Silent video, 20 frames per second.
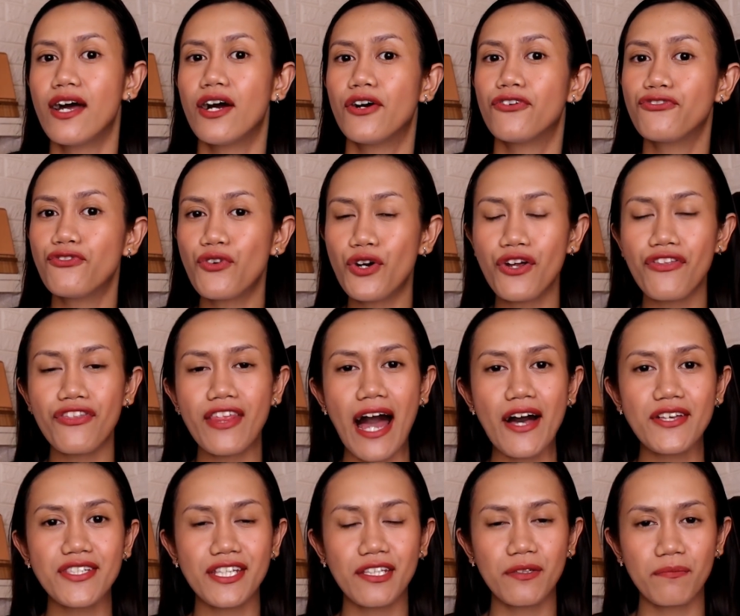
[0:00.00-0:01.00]

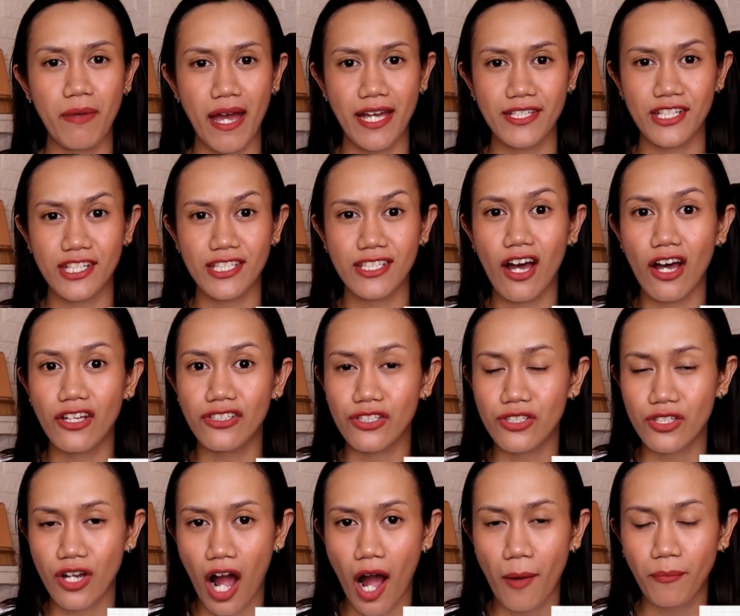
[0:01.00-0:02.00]
4,000 pesos on
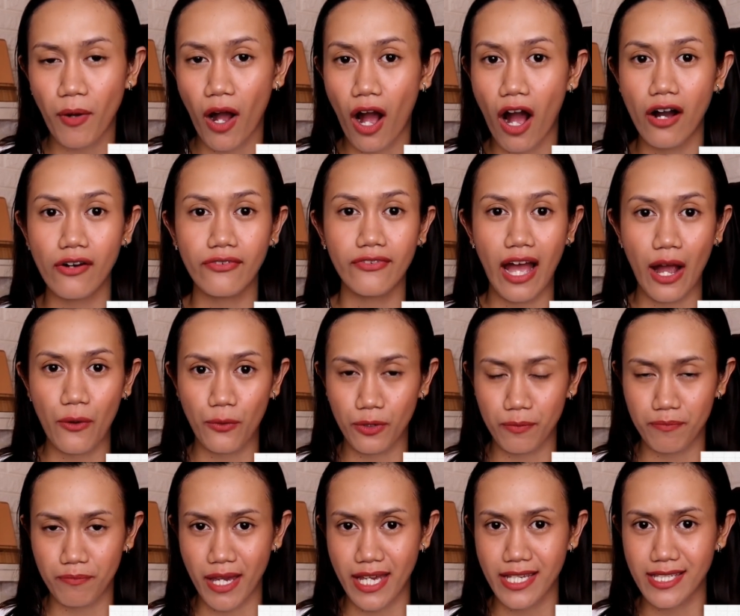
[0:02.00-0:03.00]
top of
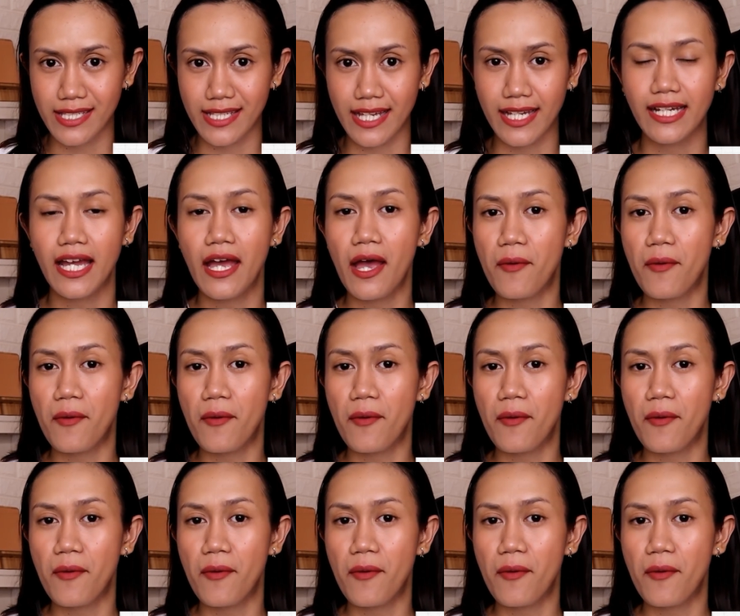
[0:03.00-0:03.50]
our basic